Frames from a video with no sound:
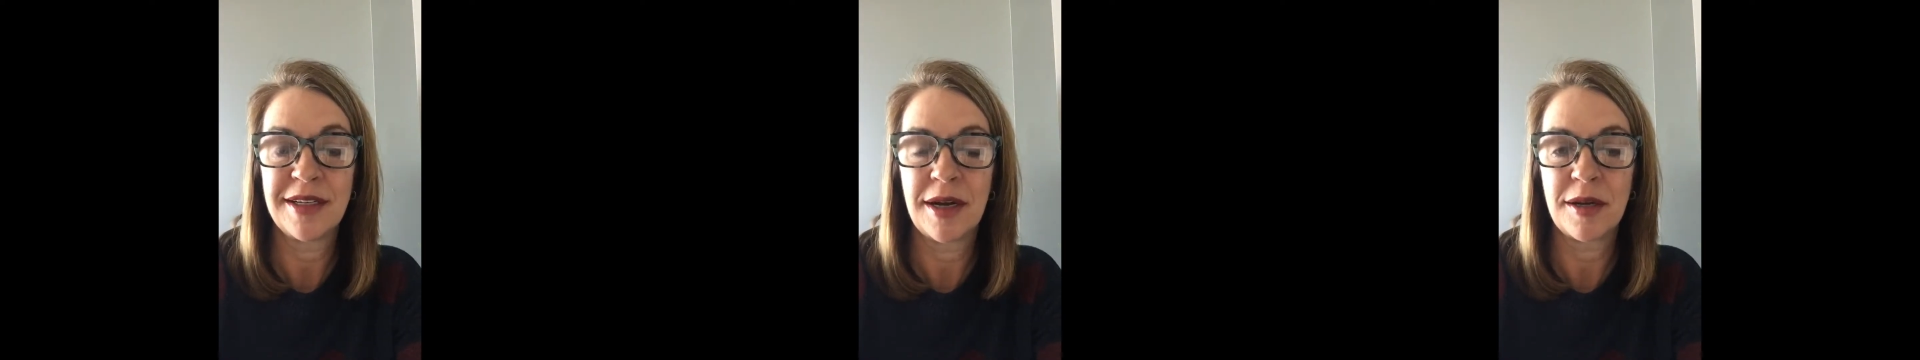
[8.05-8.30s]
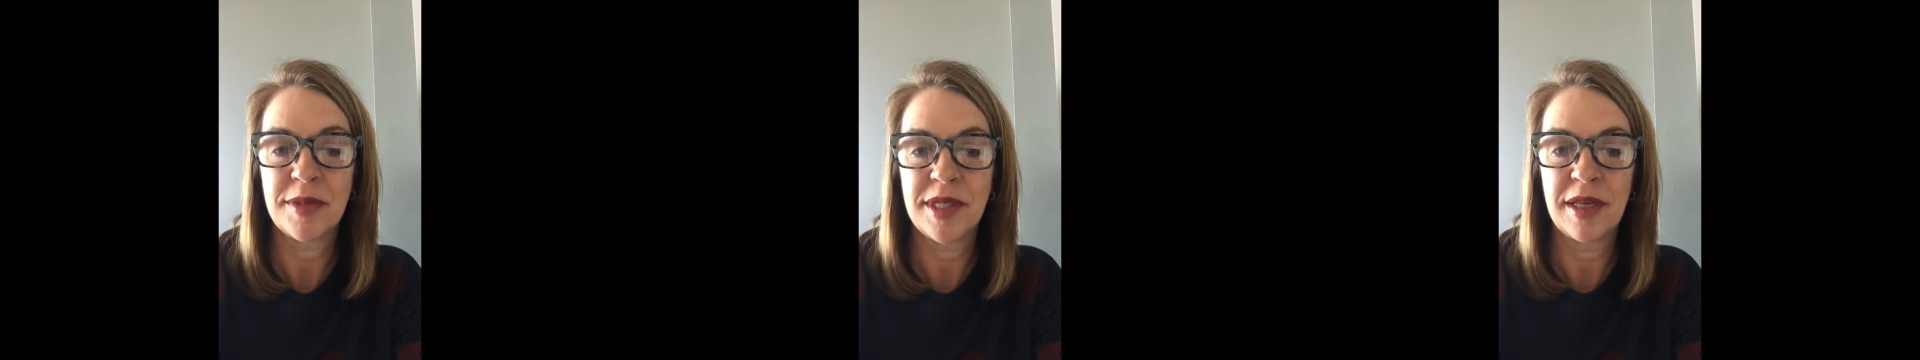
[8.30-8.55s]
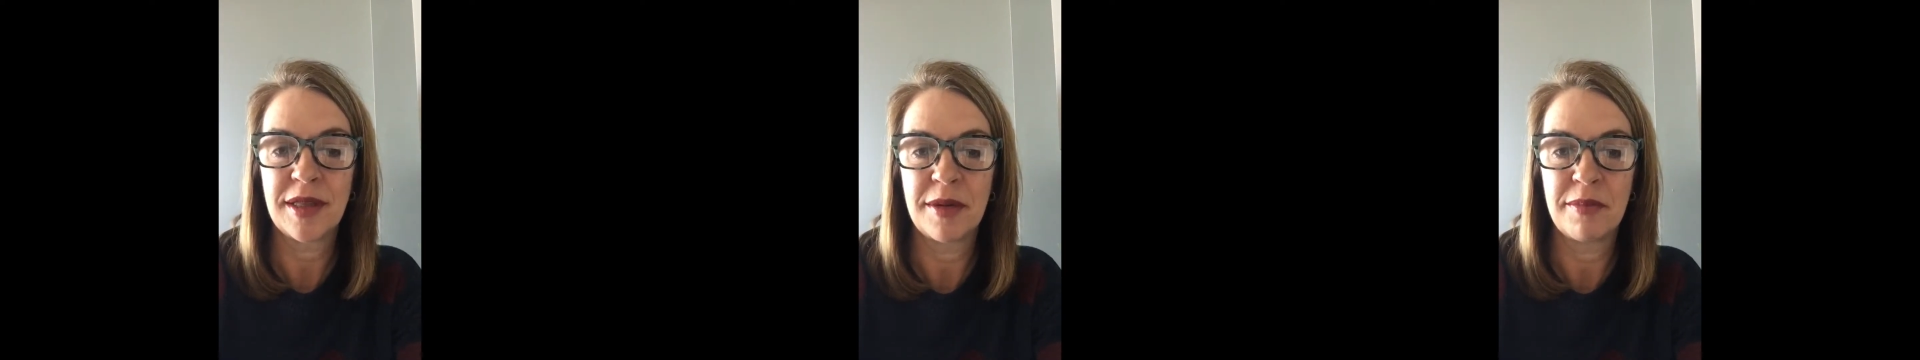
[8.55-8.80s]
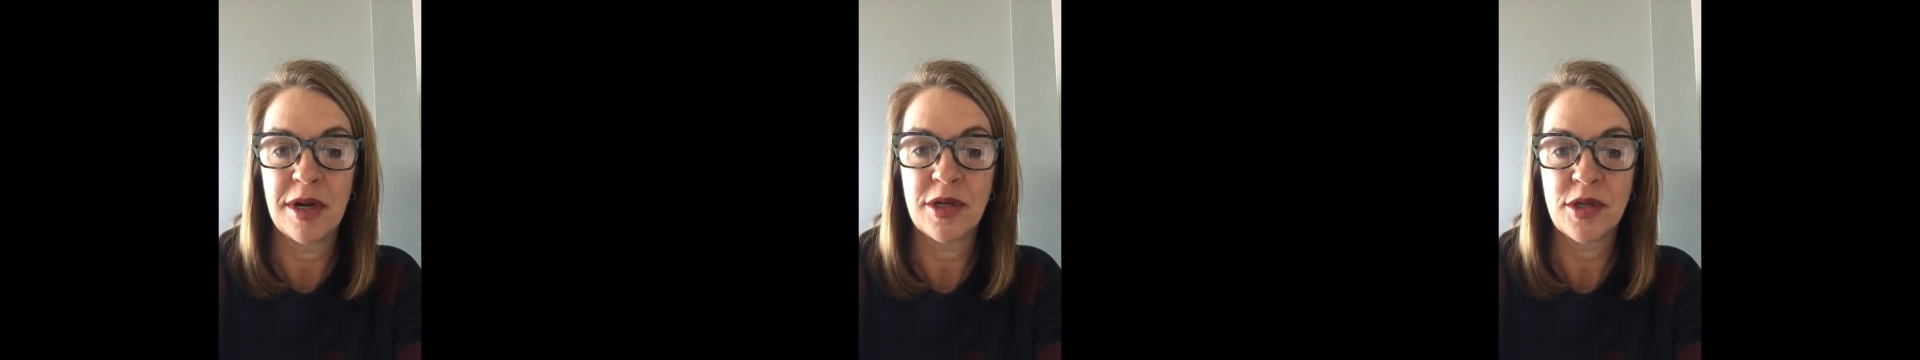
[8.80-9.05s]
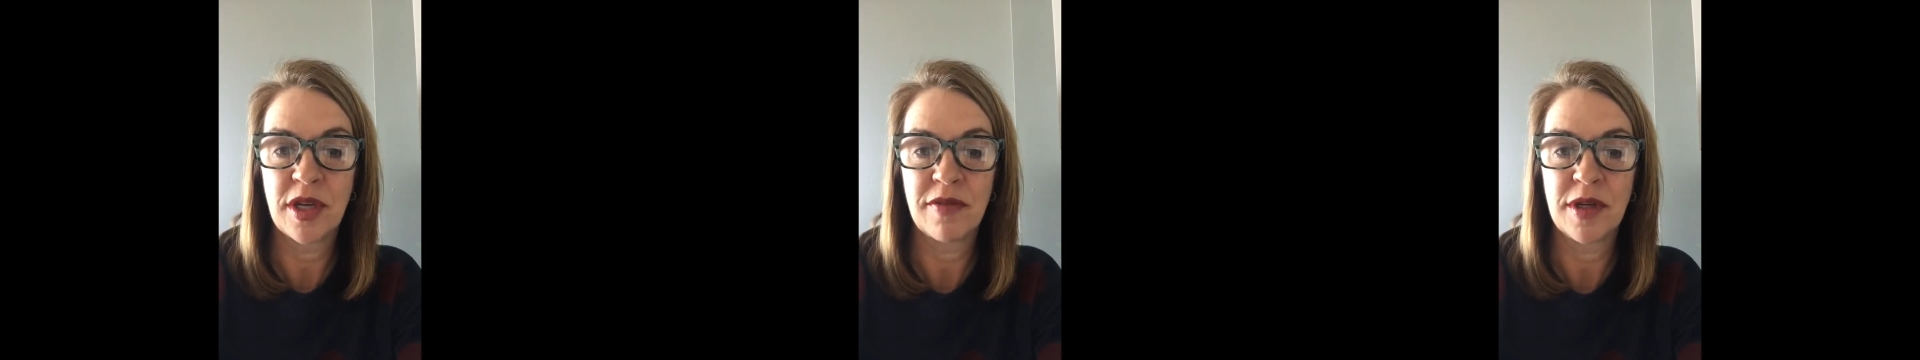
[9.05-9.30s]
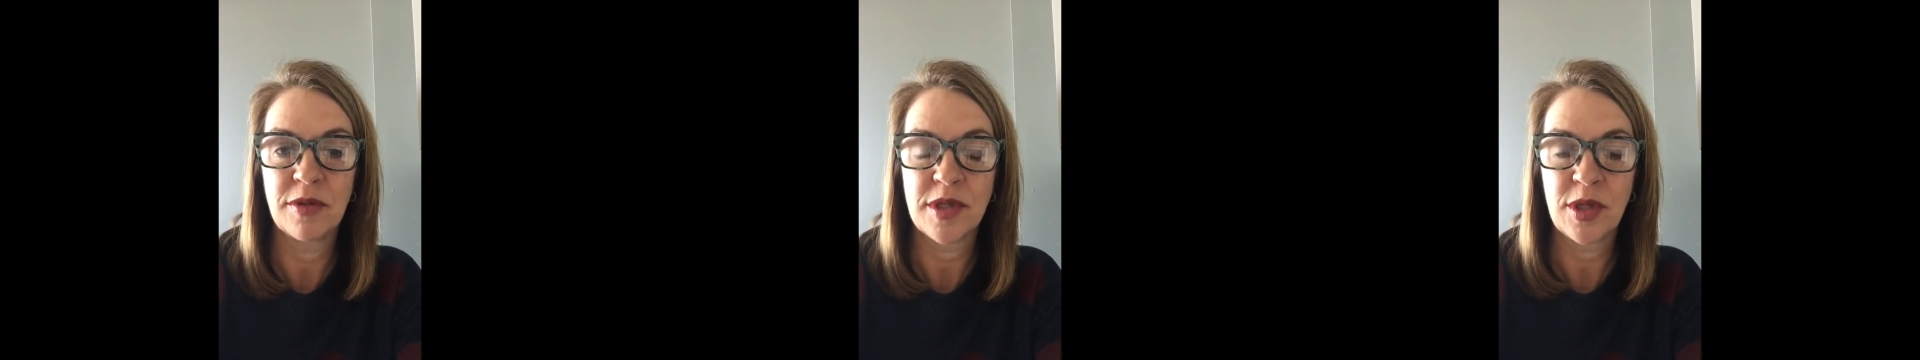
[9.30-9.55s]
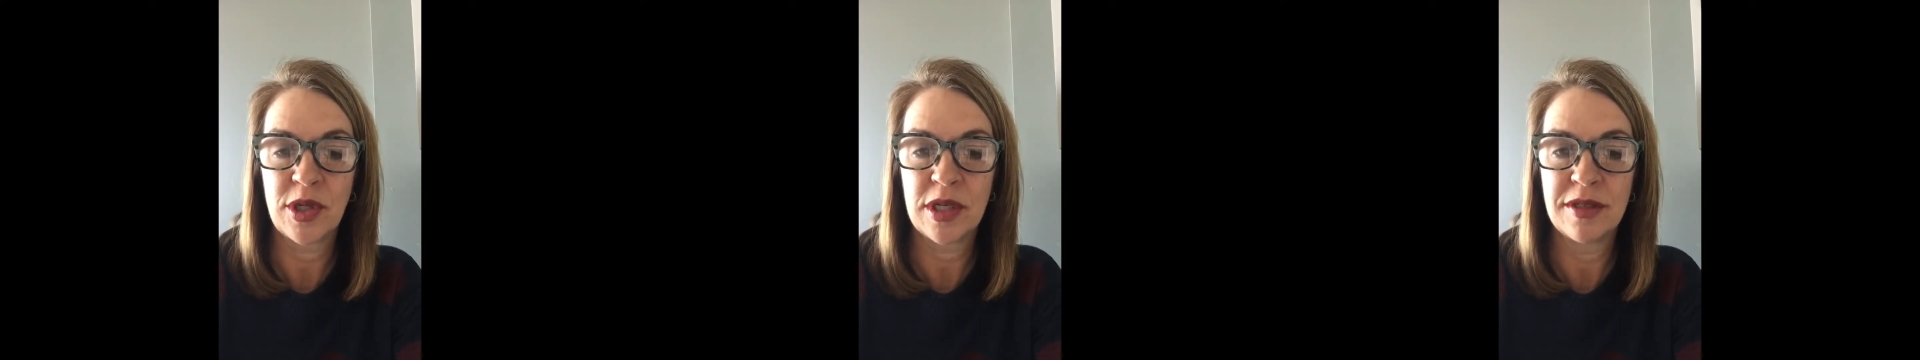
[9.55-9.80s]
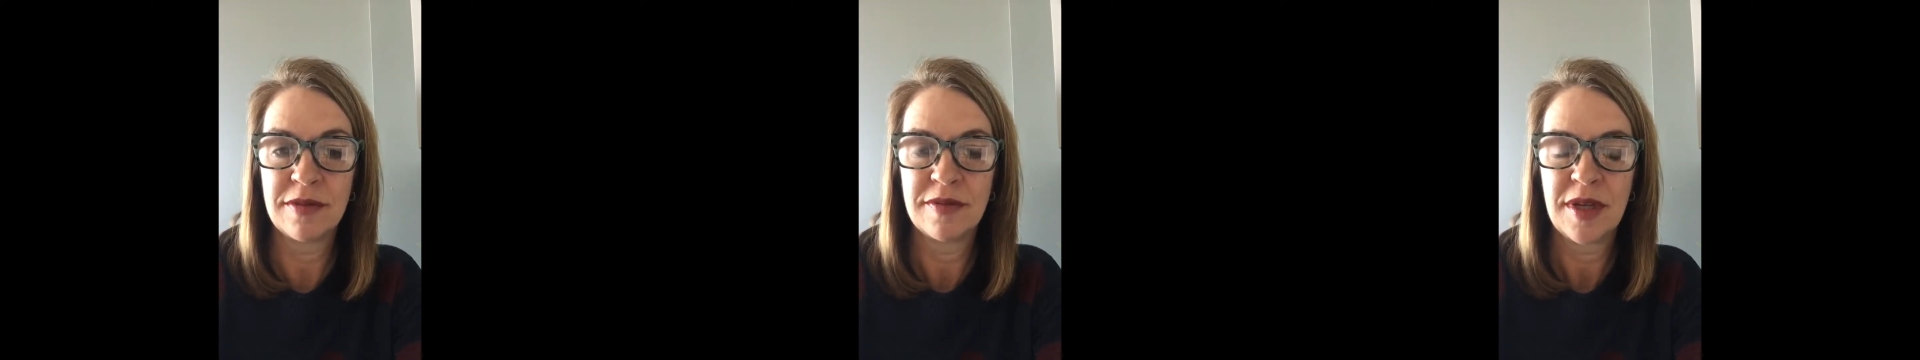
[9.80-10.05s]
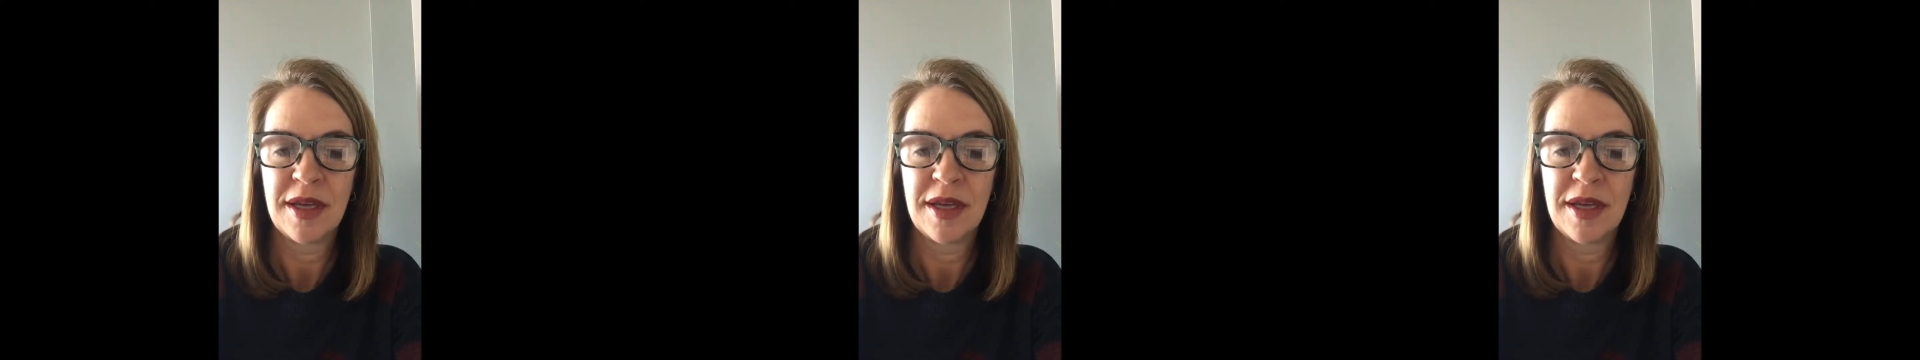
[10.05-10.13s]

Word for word: an update that March giving was good,